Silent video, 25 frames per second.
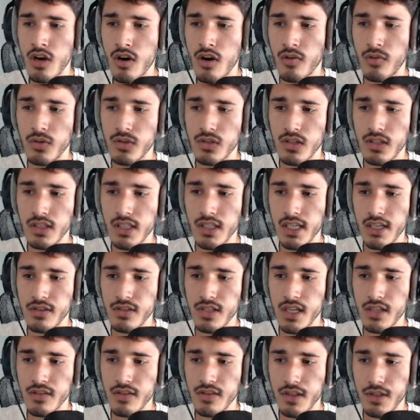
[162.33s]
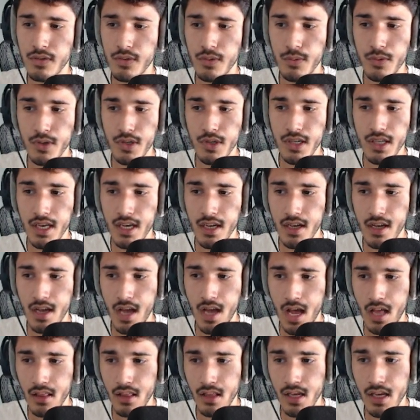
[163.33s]
Removes all negative side effects from one
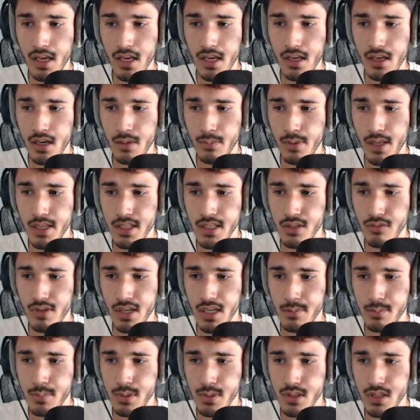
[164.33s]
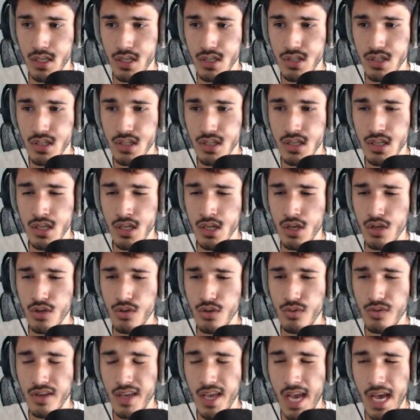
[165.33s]
ally, applies a random protection.
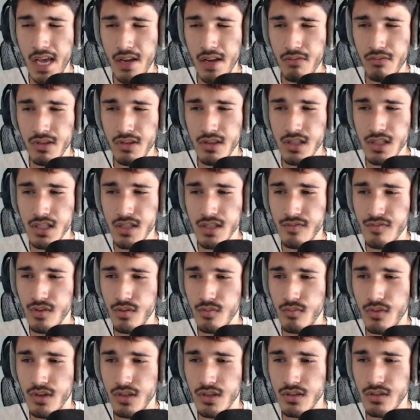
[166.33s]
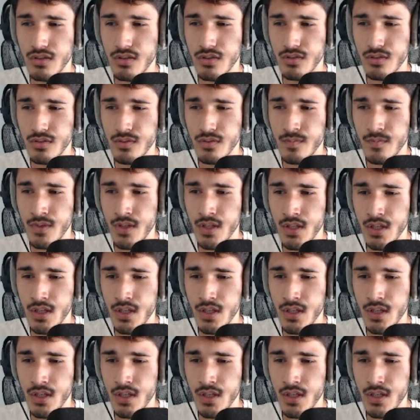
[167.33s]
You can run this if you want to.